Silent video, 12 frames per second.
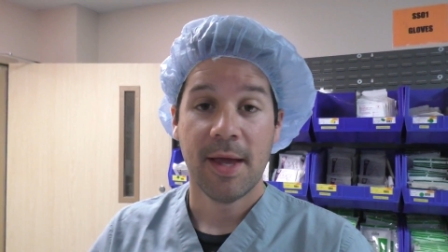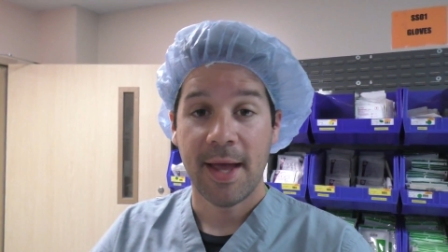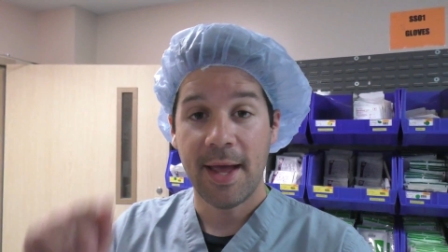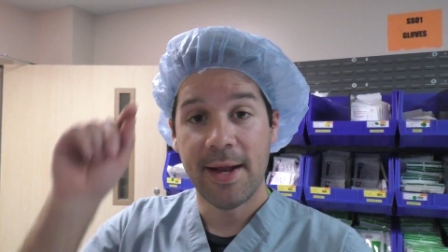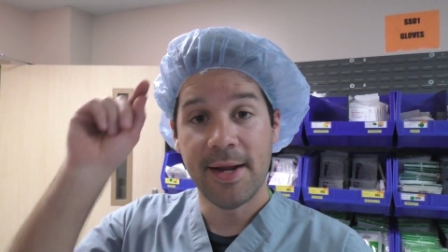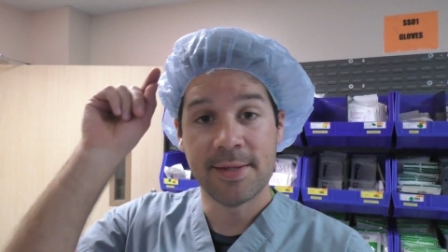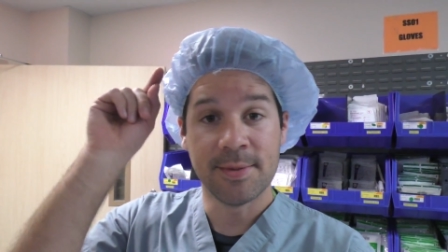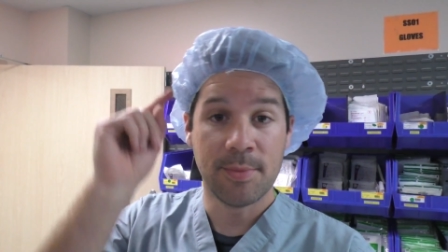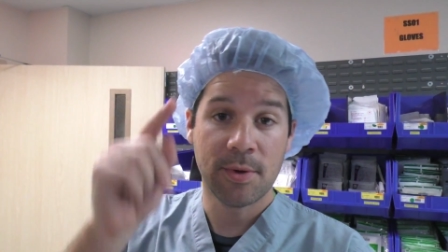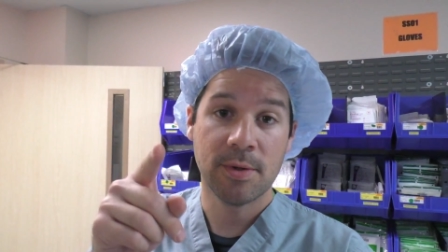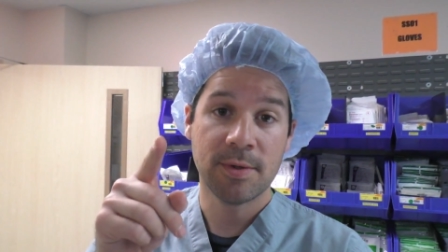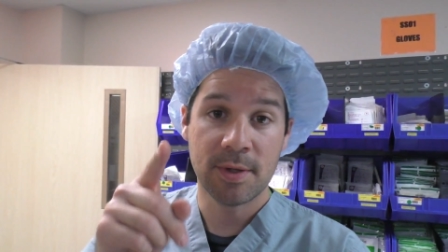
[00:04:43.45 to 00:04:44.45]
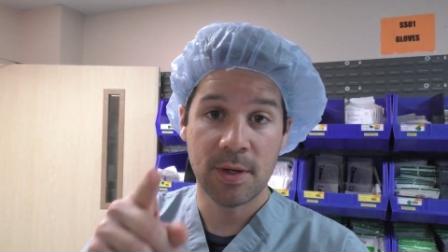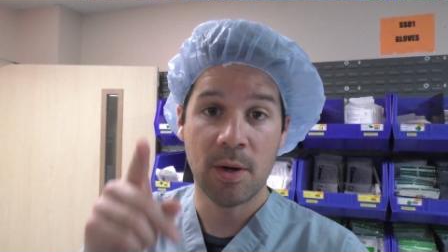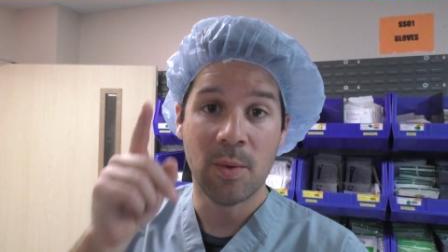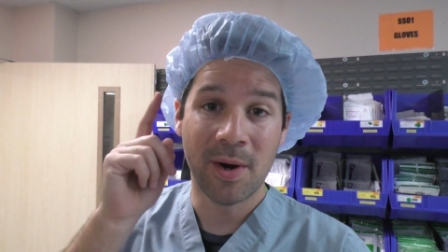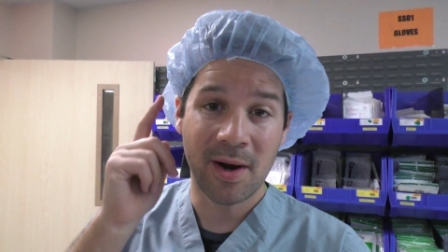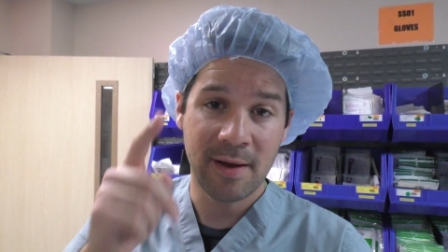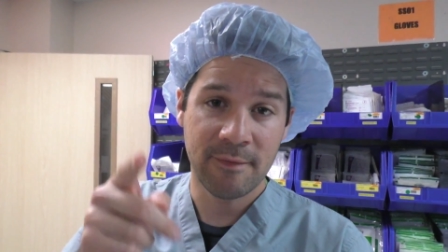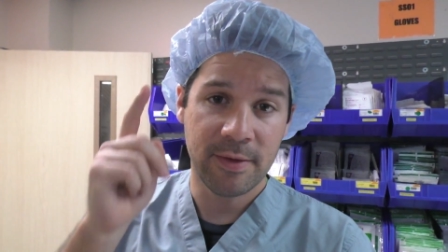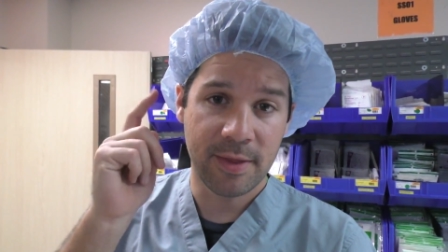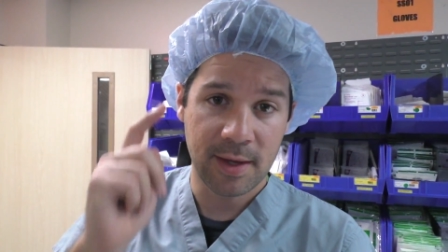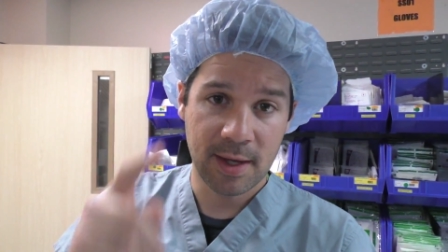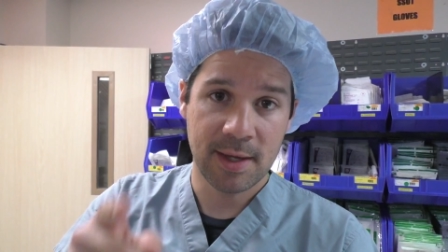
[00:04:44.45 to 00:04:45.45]
And it's important to know where
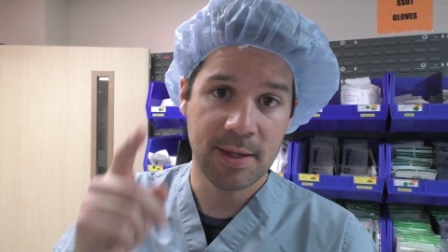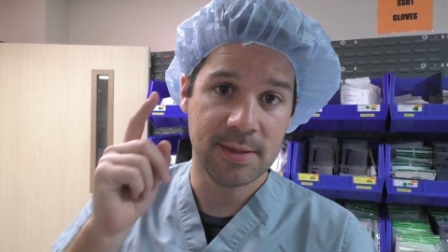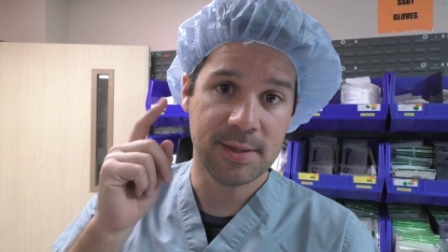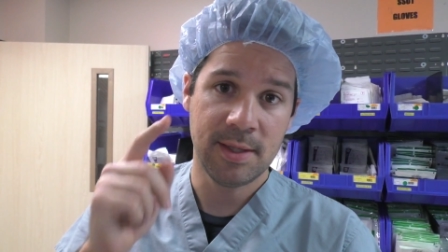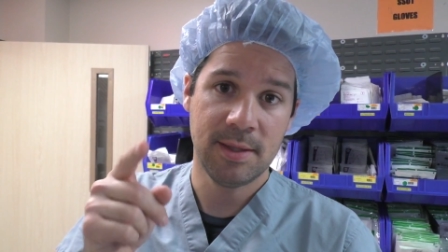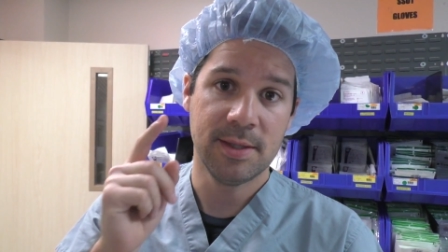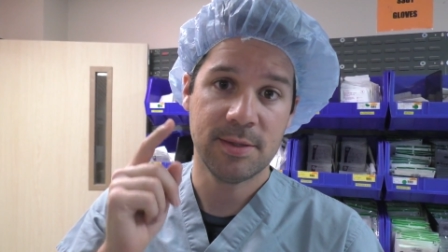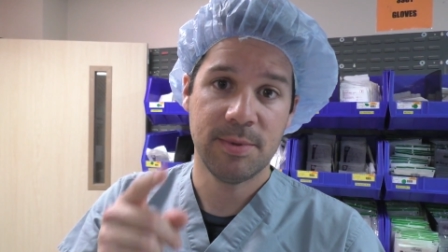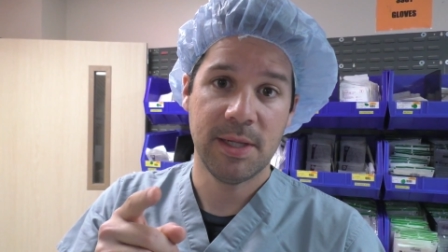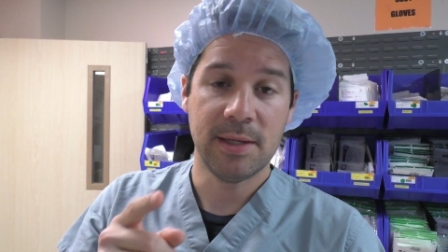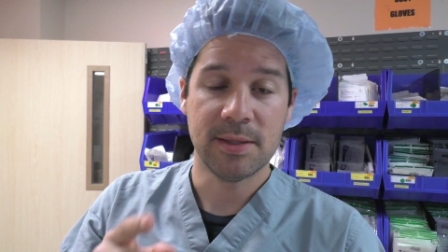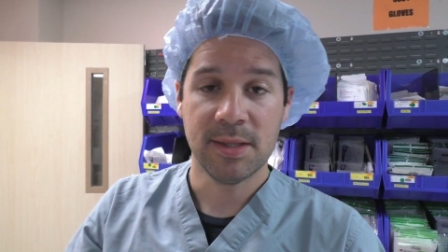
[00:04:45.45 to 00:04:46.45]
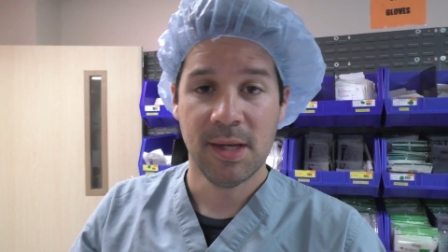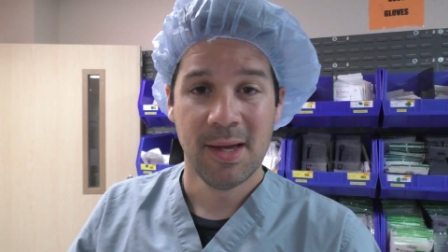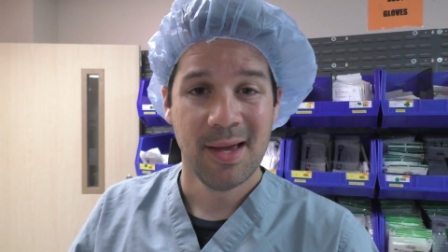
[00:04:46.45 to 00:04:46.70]
everything is in this place.